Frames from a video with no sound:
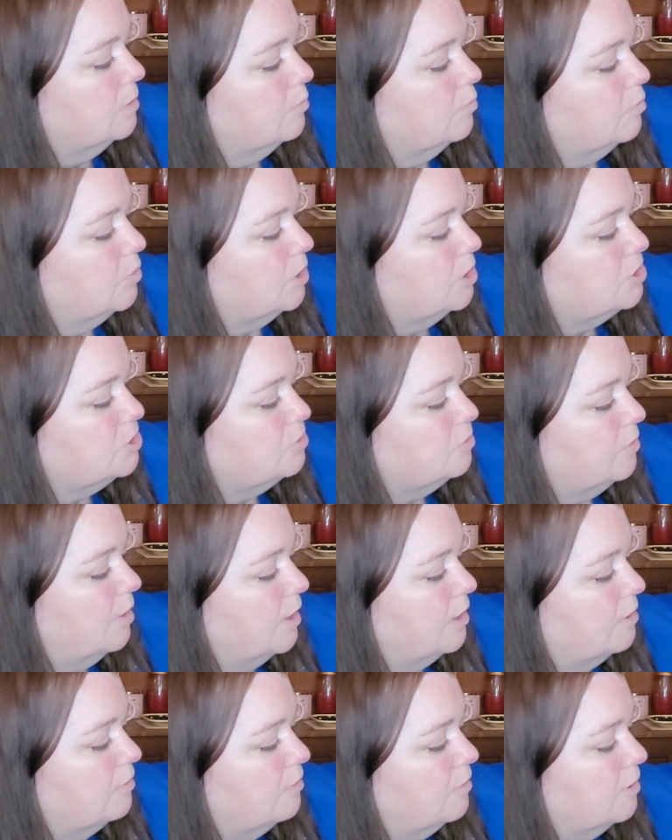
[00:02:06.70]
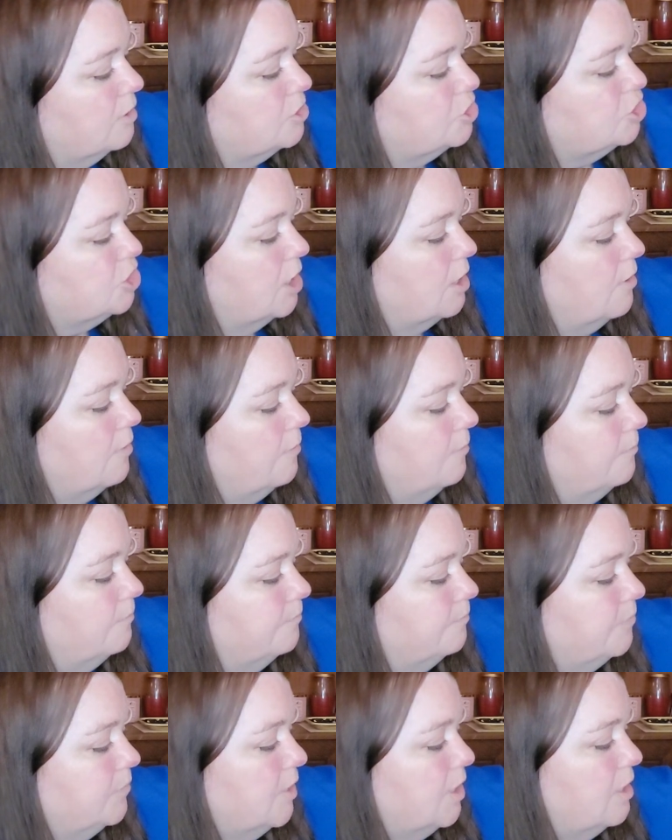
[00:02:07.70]
But I do like the gel
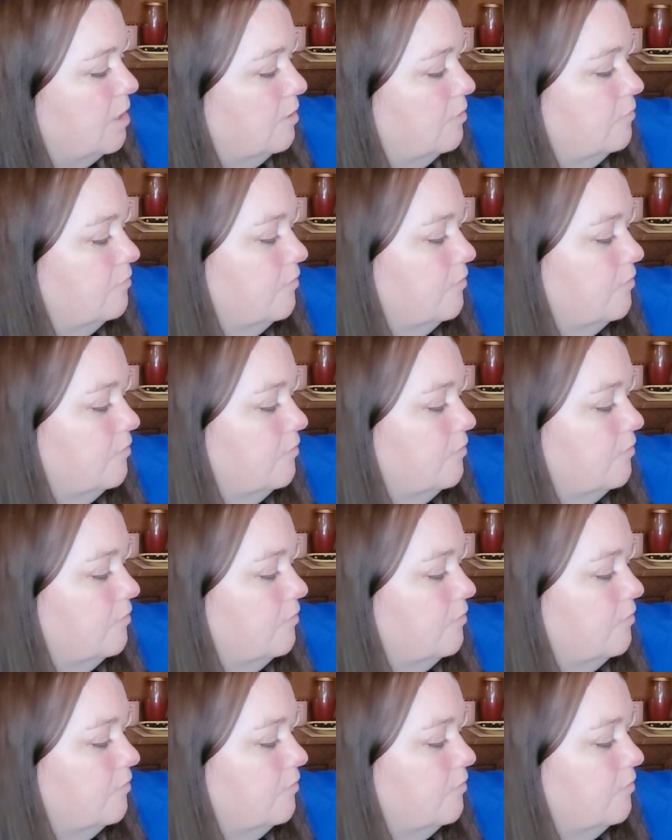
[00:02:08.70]
inks.